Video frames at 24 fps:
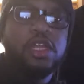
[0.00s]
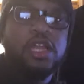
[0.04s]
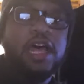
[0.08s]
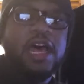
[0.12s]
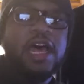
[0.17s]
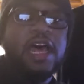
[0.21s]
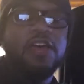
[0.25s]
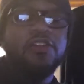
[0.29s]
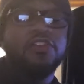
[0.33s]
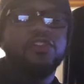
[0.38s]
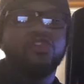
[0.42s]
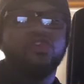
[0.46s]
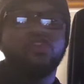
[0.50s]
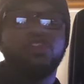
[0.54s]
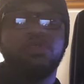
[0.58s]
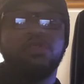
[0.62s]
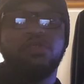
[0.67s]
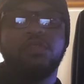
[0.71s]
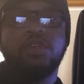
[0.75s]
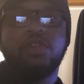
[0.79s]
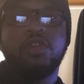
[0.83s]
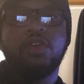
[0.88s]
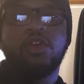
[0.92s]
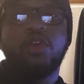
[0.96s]
live
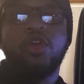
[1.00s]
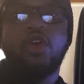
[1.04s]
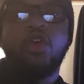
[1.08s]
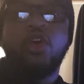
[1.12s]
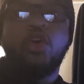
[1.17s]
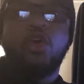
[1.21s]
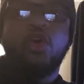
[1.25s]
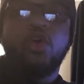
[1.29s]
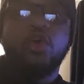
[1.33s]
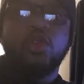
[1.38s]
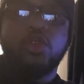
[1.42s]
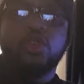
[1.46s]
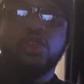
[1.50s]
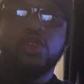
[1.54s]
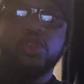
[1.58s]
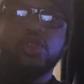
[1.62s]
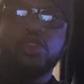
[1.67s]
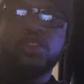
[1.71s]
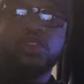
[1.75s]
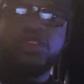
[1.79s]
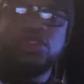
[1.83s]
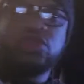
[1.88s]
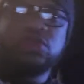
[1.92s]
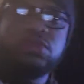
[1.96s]
stream it on
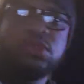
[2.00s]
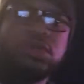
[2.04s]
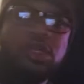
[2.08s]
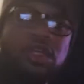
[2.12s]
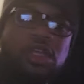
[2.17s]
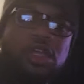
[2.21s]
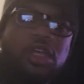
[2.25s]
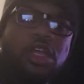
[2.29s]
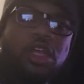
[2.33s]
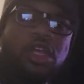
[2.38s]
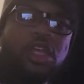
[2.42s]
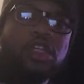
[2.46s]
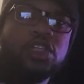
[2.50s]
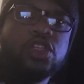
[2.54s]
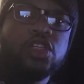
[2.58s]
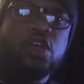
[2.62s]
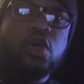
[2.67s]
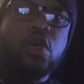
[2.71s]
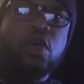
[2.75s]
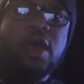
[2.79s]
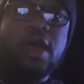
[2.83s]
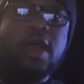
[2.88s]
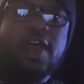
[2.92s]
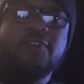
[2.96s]
YouTube.
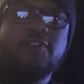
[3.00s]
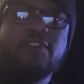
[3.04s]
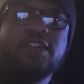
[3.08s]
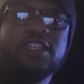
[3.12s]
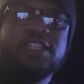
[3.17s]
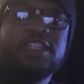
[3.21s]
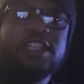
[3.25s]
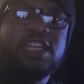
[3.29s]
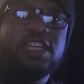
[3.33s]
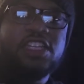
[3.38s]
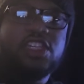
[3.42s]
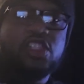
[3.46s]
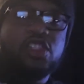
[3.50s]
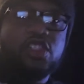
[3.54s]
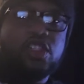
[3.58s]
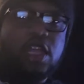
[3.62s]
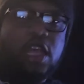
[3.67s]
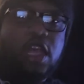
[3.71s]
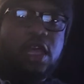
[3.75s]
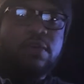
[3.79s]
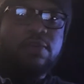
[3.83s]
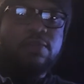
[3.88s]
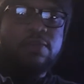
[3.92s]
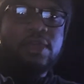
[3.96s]
So ever since
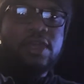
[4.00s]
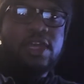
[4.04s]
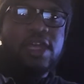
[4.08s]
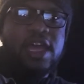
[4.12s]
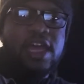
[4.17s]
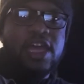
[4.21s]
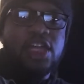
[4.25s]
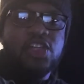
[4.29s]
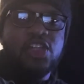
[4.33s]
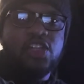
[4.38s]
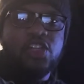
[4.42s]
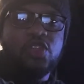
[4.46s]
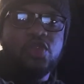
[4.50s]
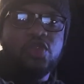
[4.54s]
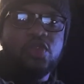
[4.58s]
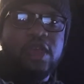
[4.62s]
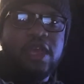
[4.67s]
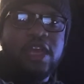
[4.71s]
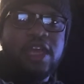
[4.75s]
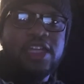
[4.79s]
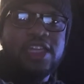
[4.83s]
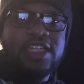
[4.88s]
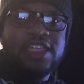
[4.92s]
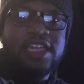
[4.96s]
NBA
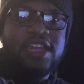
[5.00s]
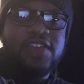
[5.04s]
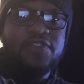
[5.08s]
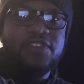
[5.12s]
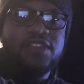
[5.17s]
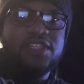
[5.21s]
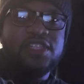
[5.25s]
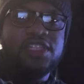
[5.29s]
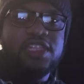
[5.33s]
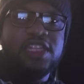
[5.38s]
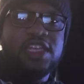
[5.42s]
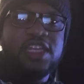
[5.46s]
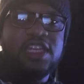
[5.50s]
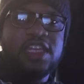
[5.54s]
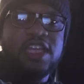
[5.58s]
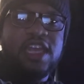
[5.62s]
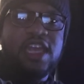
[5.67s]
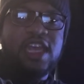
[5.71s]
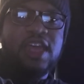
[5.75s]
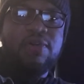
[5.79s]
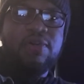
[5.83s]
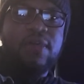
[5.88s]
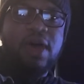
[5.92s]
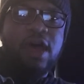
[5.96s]
2K17
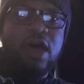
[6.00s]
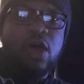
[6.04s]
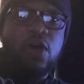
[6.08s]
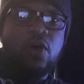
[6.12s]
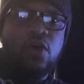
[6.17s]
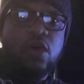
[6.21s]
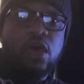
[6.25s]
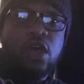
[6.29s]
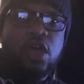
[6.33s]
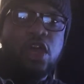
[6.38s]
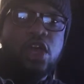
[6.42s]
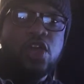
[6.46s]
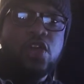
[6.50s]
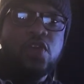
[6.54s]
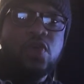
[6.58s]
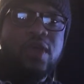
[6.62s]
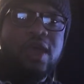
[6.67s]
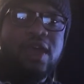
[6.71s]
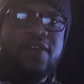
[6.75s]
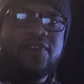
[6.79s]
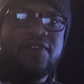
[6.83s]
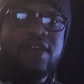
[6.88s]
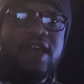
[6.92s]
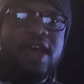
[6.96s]
came out, you
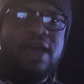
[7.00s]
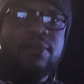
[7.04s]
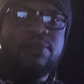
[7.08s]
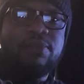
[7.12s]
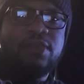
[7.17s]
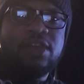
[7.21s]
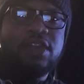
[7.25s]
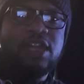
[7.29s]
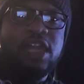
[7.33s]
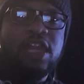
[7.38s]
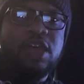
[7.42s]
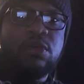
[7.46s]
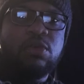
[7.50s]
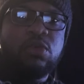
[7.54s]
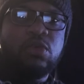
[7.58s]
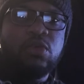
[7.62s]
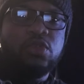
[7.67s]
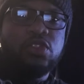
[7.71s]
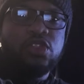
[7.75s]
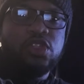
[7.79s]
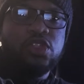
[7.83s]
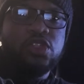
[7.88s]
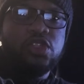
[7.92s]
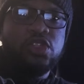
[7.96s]
have not been
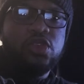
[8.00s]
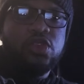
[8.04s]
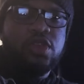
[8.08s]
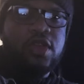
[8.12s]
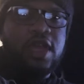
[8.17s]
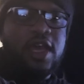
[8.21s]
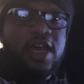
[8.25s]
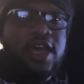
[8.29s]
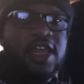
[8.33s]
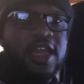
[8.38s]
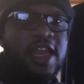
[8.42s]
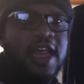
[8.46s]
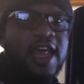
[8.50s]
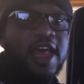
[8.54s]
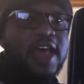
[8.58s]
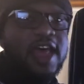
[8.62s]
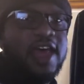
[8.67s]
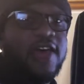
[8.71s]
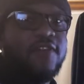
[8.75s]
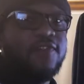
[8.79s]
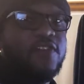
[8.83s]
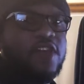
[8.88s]
able to do that. And I have